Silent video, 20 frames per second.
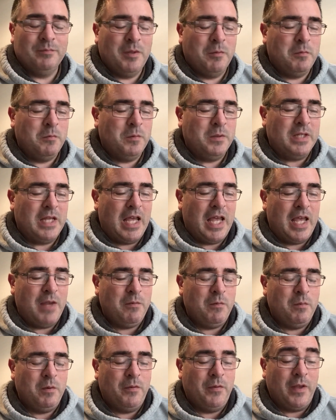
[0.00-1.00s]
Maybe today we
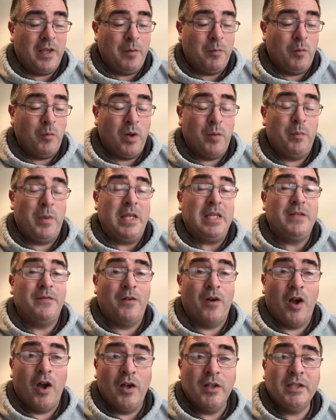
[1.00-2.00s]
will think about what it means
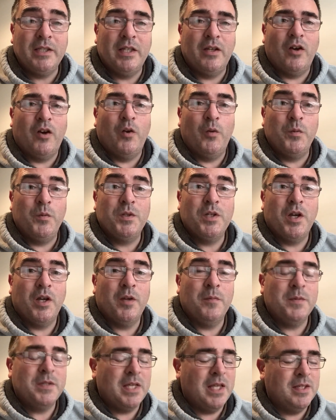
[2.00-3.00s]
for us in our own
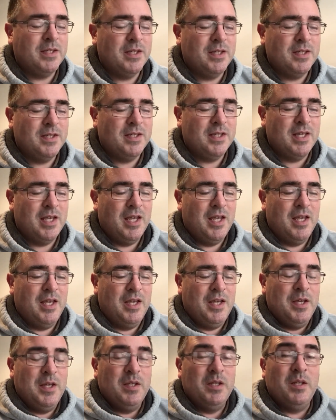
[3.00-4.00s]
circumstances
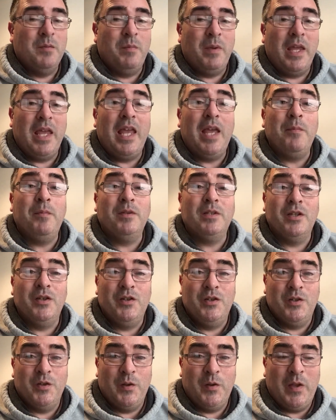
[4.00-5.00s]
to be able to
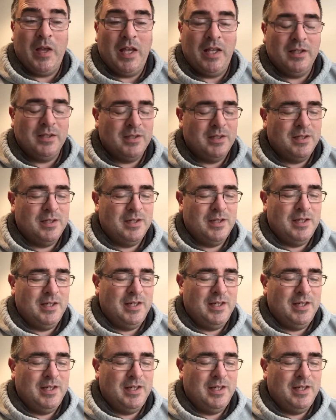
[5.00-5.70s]
do that